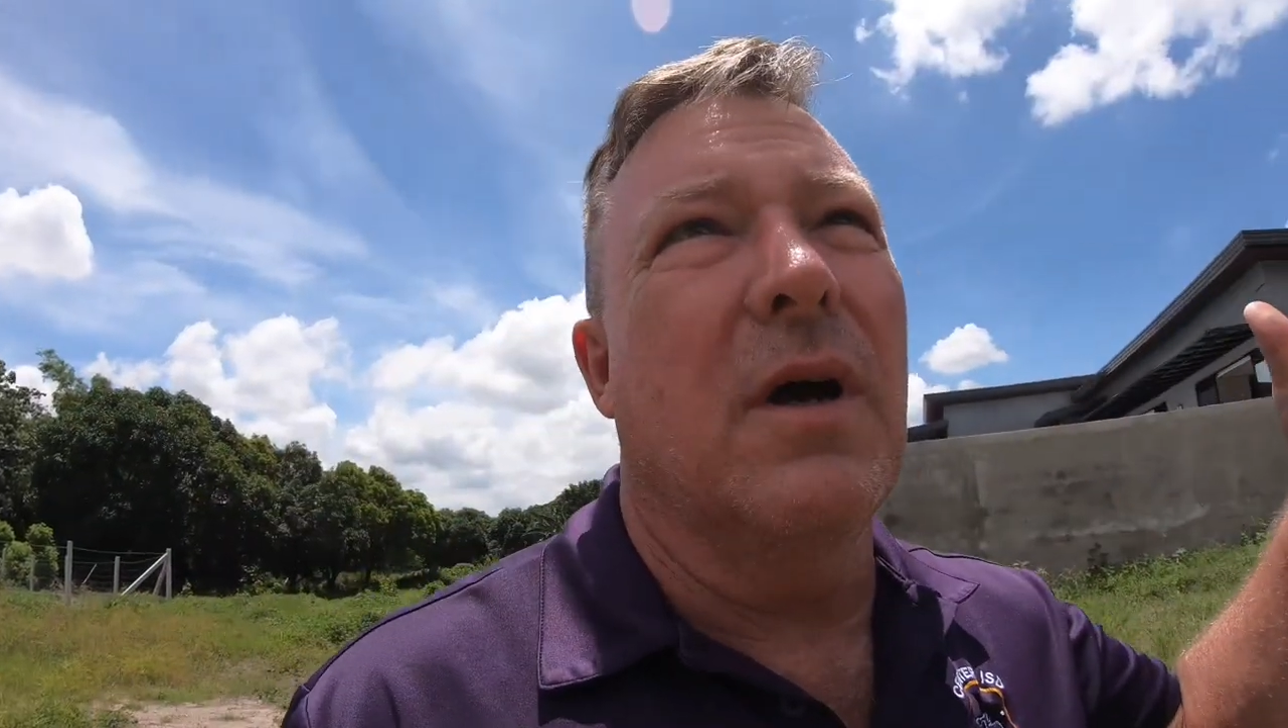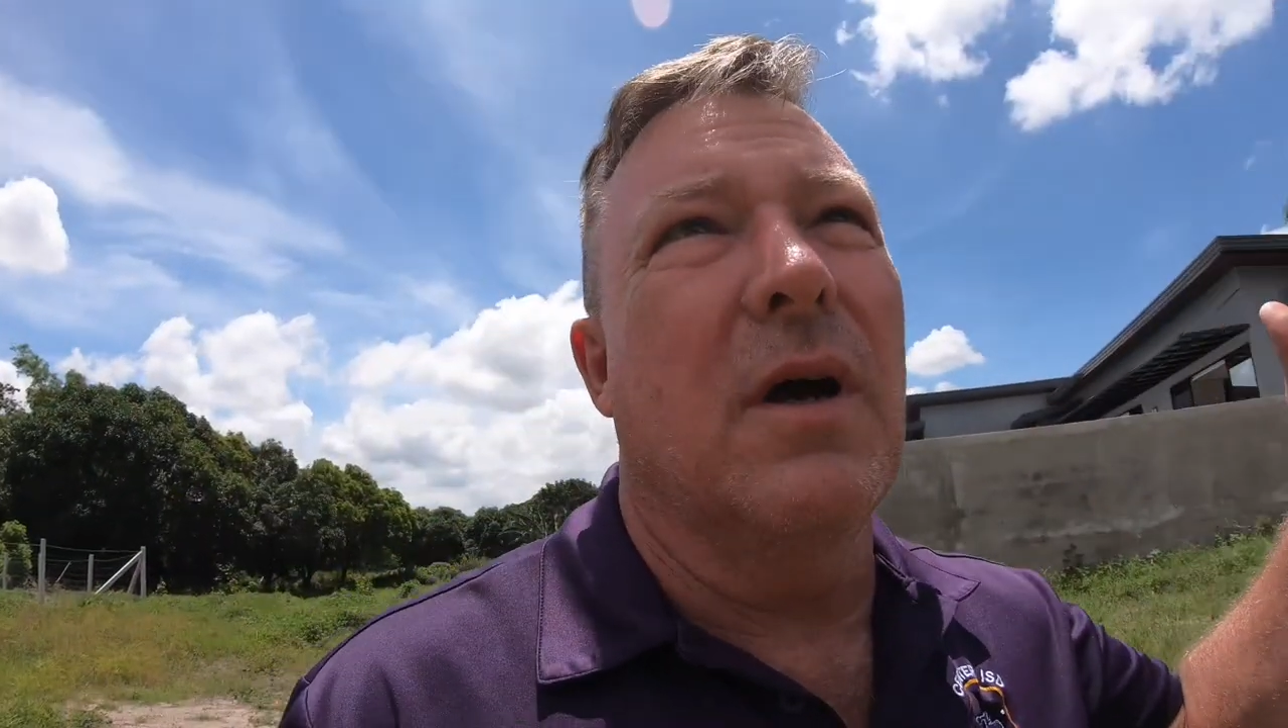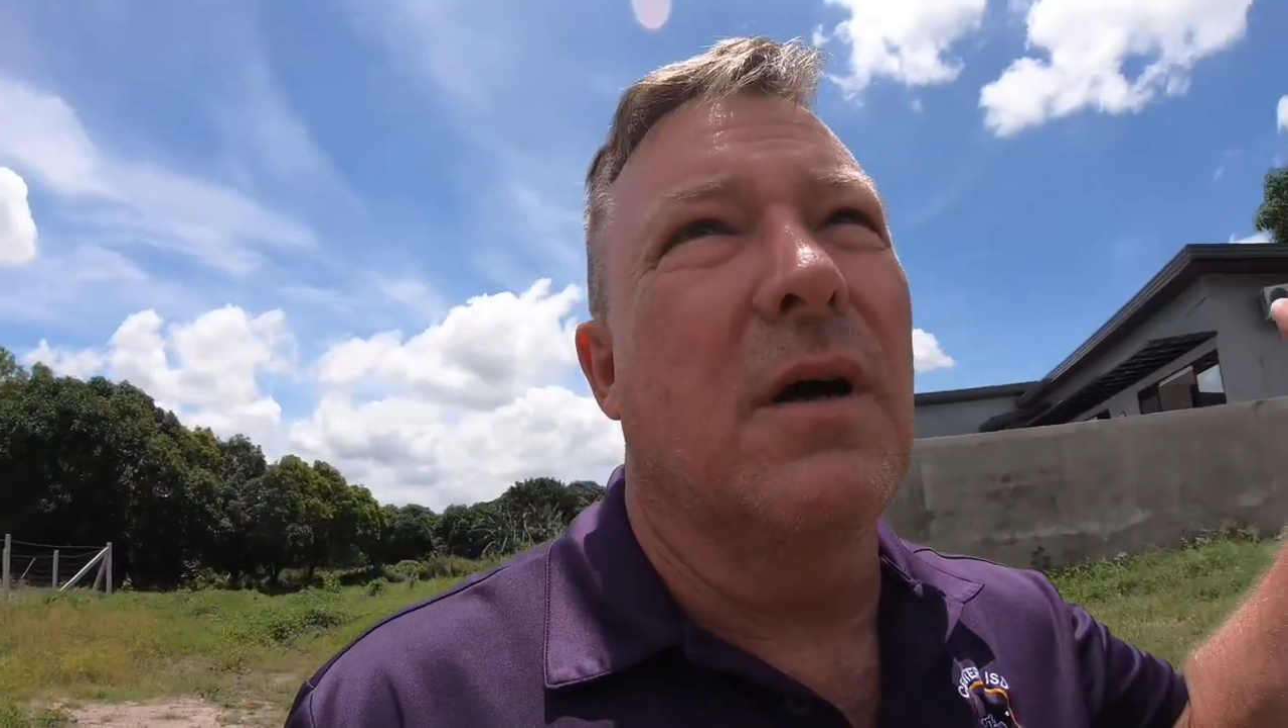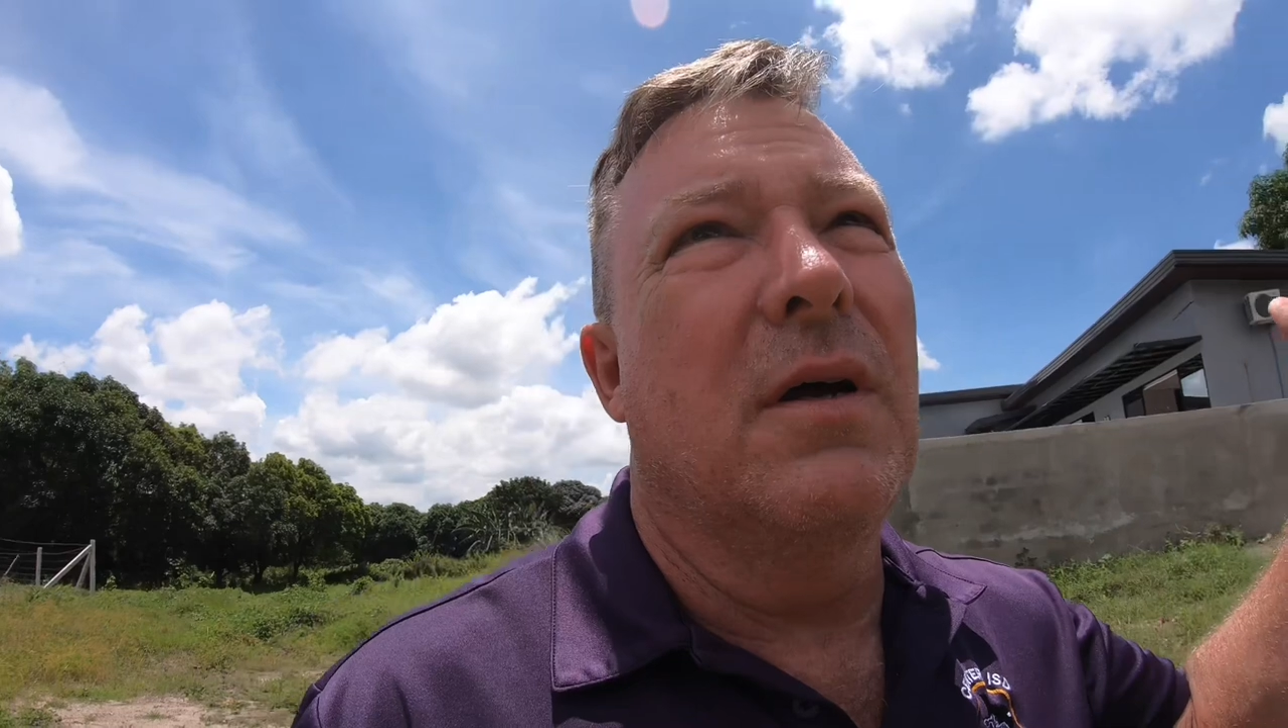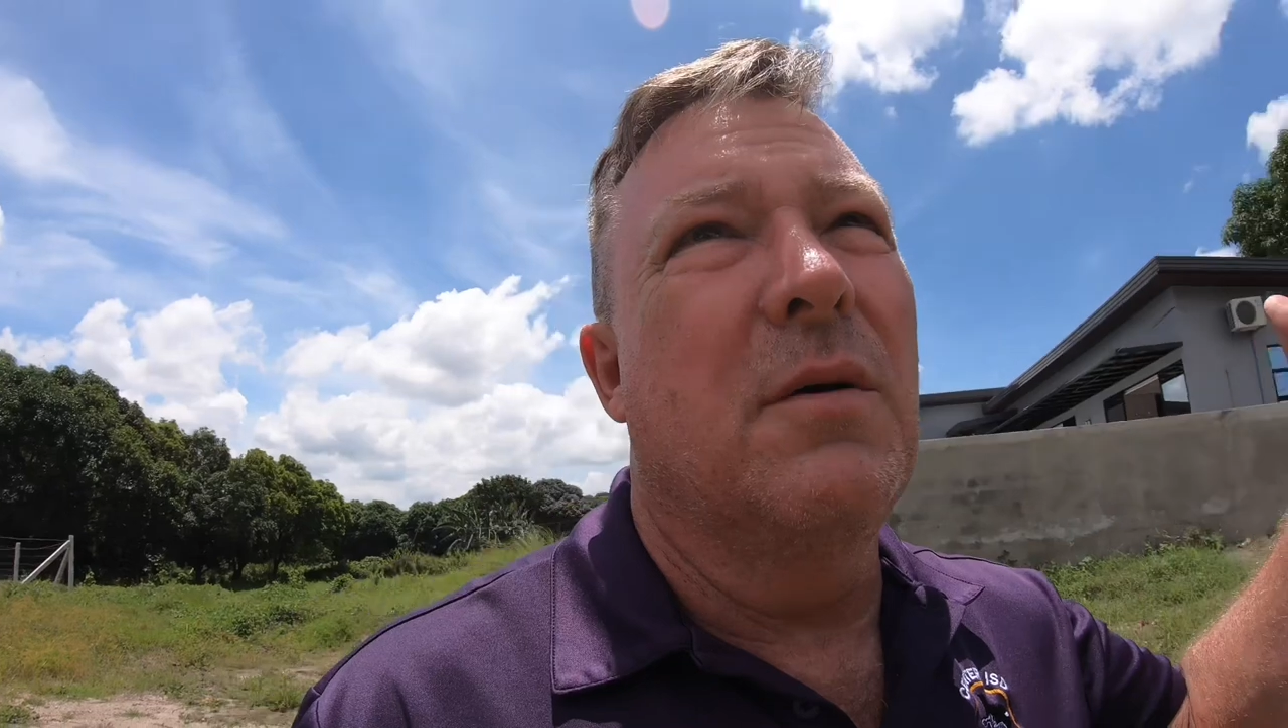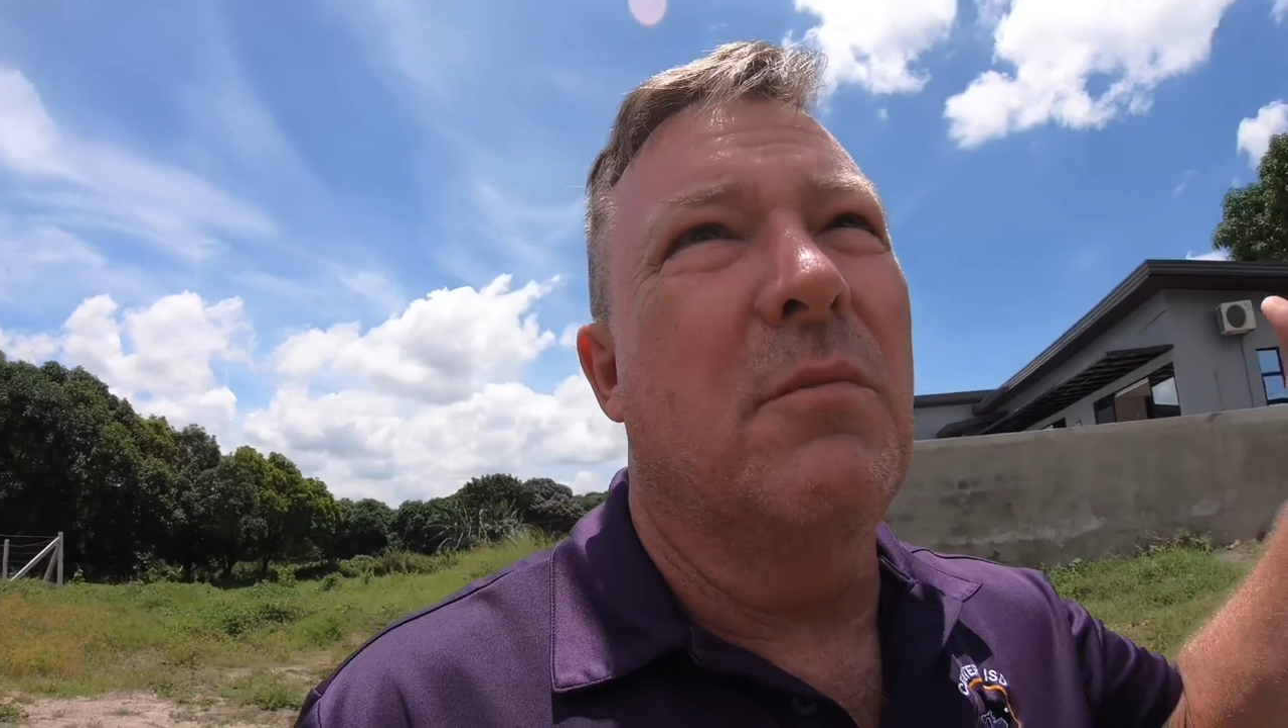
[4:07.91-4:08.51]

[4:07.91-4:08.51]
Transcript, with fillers: uh,